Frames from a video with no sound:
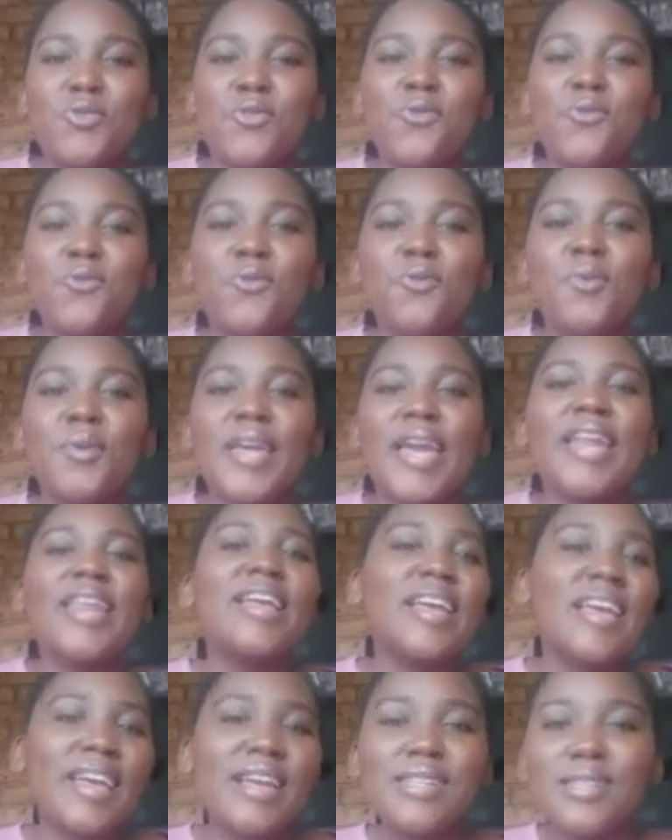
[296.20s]
you
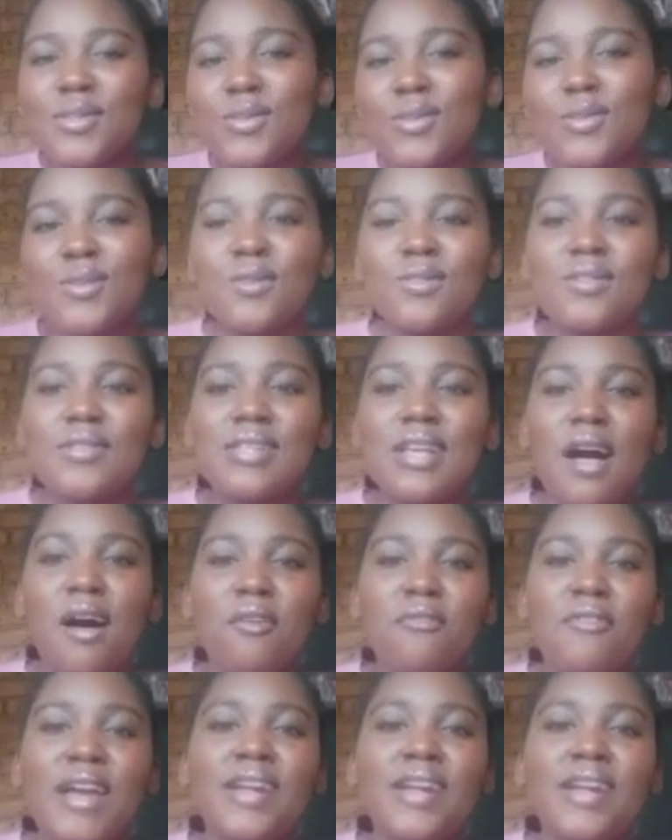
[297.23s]
getting into yourself,